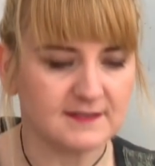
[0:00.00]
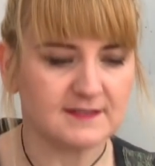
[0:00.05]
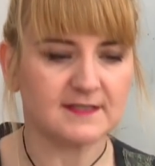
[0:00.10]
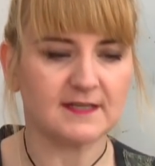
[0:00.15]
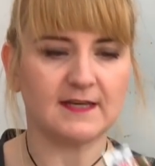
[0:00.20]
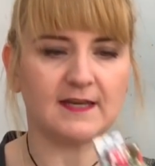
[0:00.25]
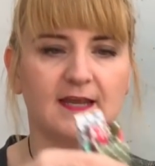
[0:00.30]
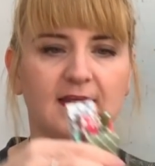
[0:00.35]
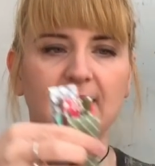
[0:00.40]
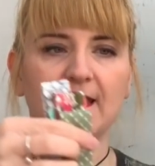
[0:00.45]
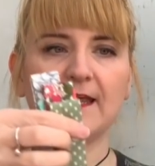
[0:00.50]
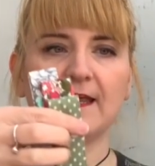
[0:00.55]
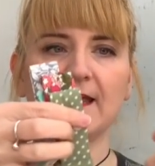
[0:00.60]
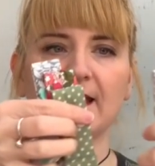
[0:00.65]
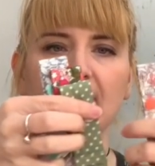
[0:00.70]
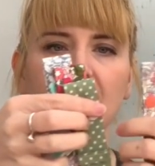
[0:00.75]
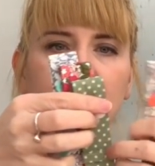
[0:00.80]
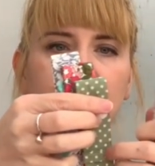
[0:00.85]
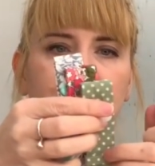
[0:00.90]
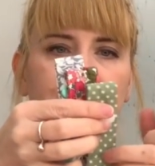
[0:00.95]
see
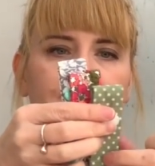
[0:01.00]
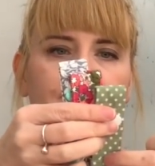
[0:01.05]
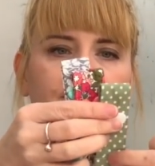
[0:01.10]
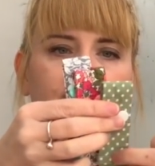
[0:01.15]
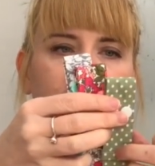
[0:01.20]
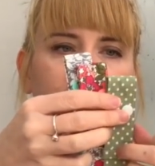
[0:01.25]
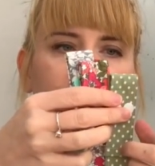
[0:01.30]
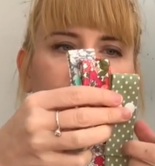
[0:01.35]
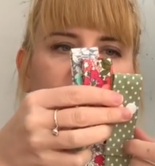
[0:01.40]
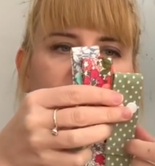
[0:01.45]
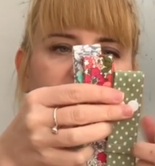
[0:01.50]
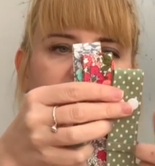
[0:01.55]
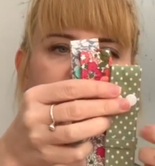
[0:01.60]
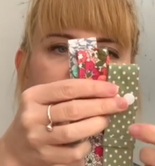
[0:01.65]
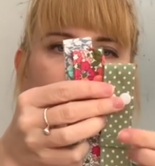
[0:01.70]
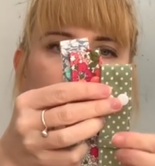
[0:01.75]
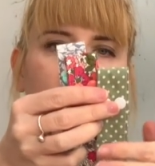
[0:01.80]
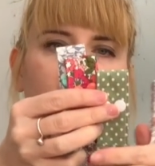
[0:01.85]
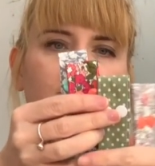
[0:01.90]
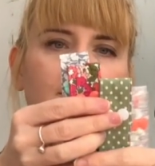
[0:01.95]
here, this
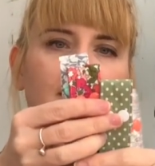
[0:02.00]
is what I've